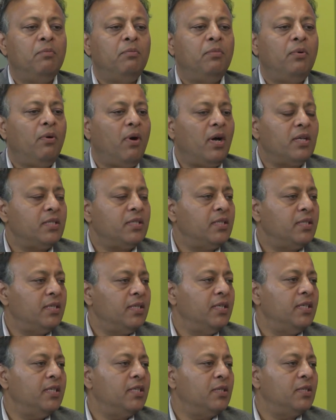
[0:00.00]

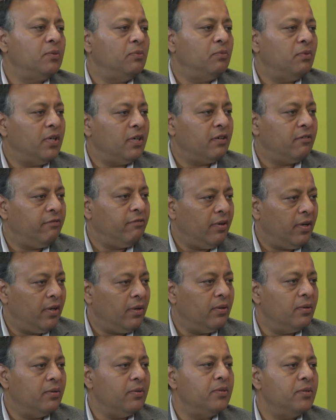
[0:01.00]
processes,
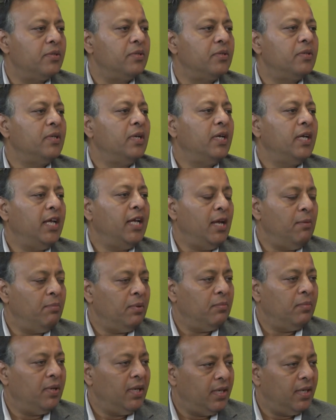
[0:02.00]
workflows,
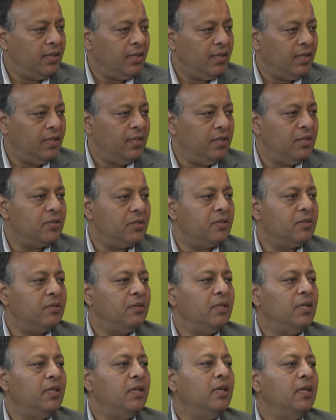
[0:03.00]
capabilities,
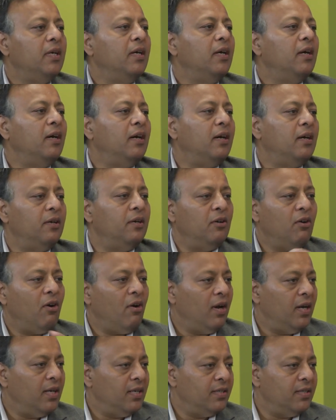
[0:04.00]

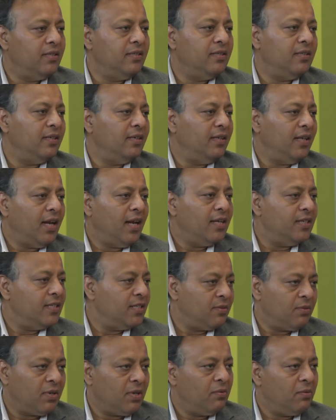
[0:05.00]
knowledge,
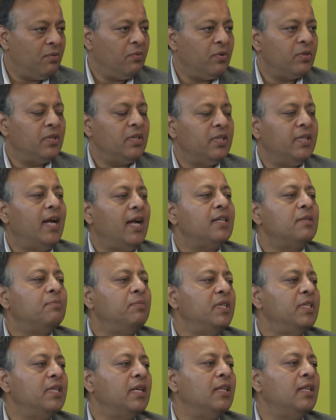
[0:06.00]
intelligence, whatever. That's
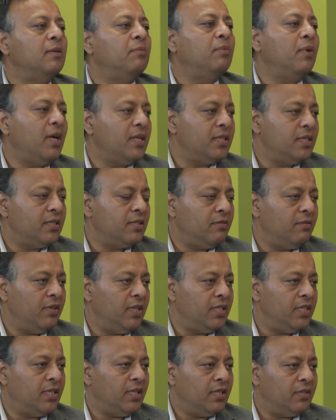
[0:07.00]
basically the process of
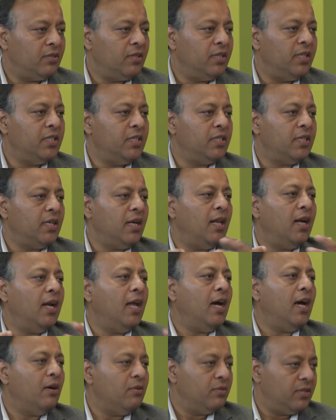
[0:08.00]
digital. So digital
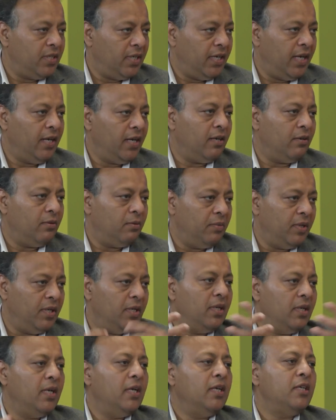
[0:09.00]
allows the data to be
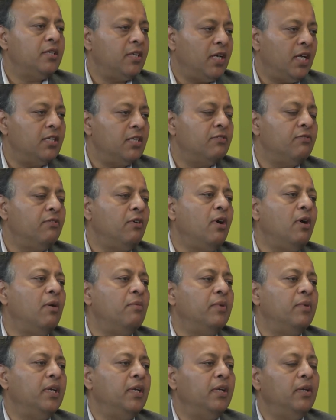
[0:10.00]

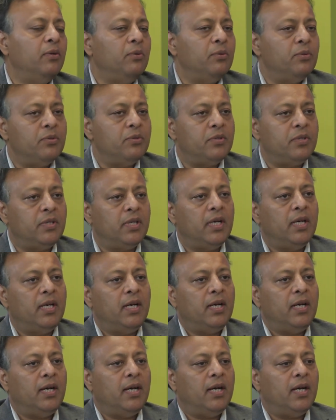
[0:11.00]
transformed and used
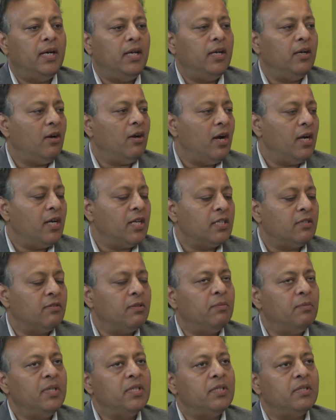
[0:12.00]
in context of
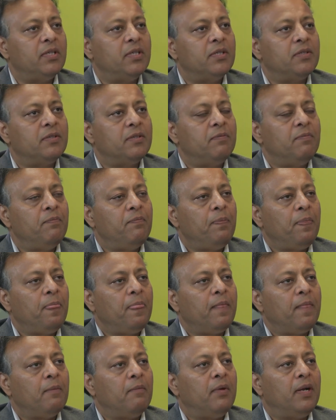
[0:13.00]
the business.
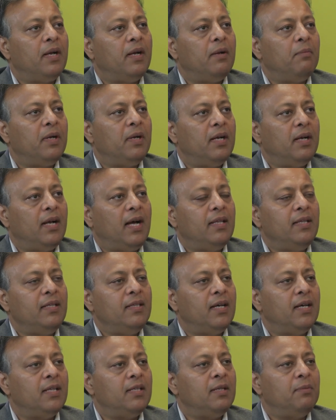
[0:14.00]
But I think
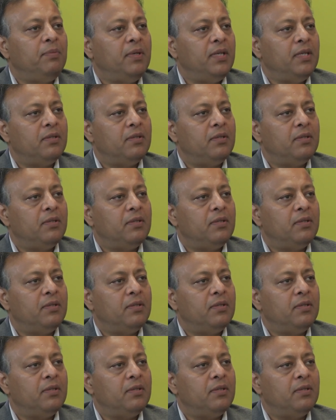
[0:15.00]
the other